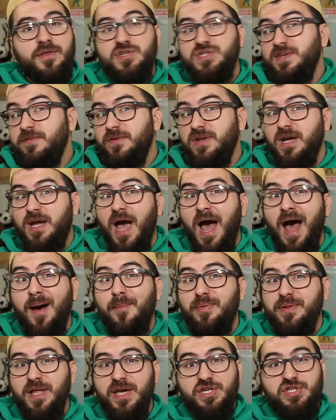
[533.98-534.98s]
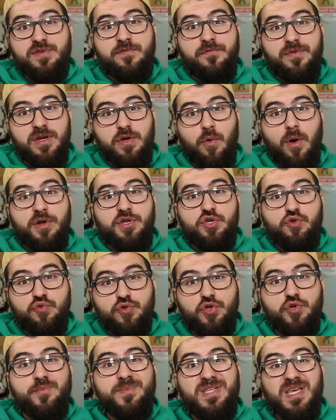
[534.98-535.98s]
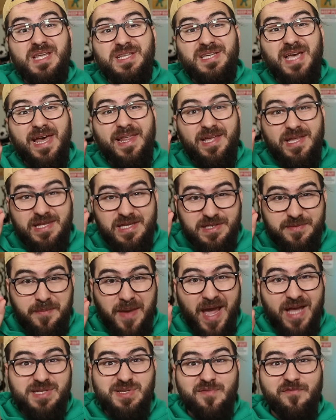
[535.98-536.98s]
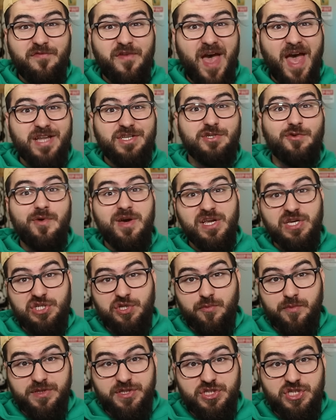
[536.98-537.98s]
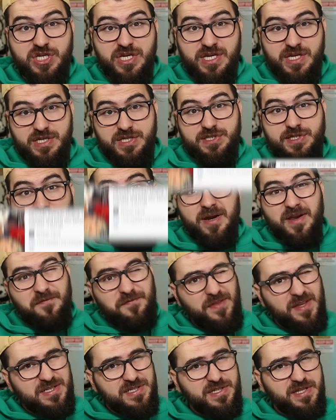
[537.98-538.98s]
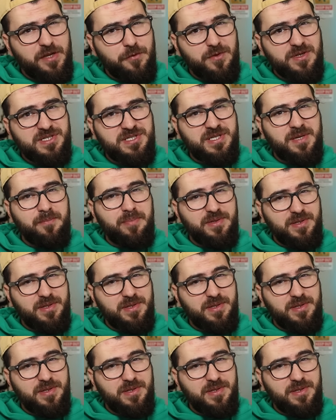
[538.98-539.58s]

There's even a compilation video on YouTube detailing this man's infatuation with cheese. But if this theory is to be